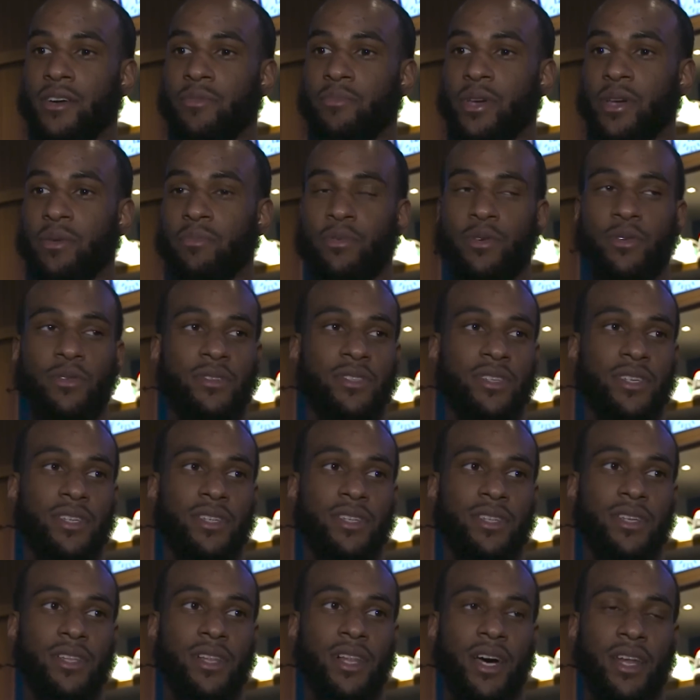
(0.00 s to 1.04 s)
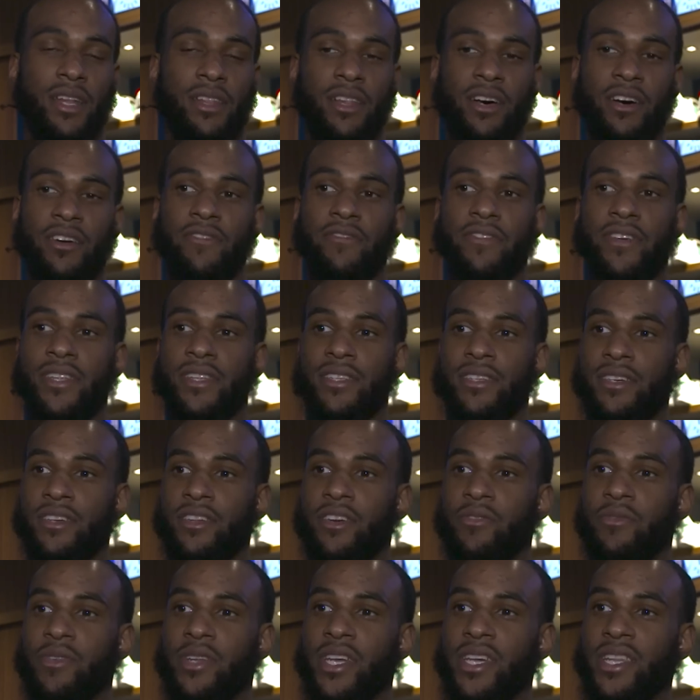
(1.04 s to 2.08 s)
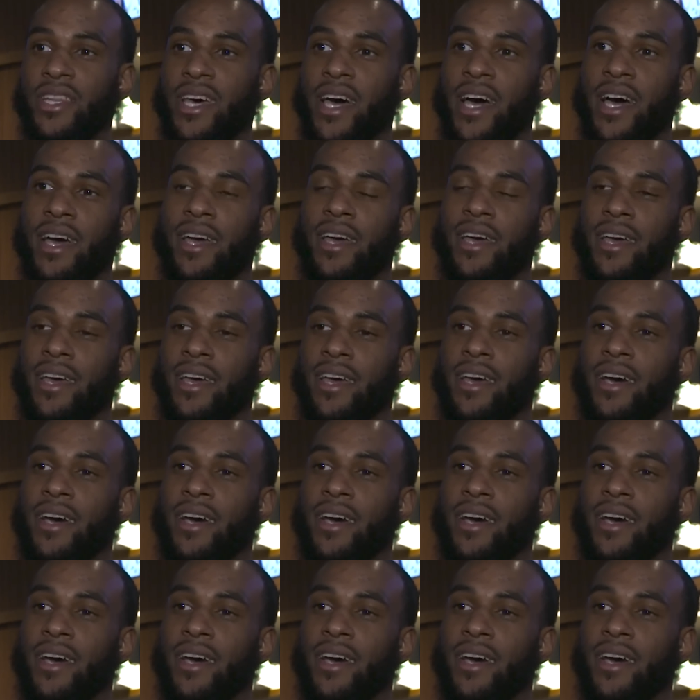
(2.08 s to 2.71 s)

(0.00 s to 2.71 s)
big boost and a lot of love. And, you know, we need that.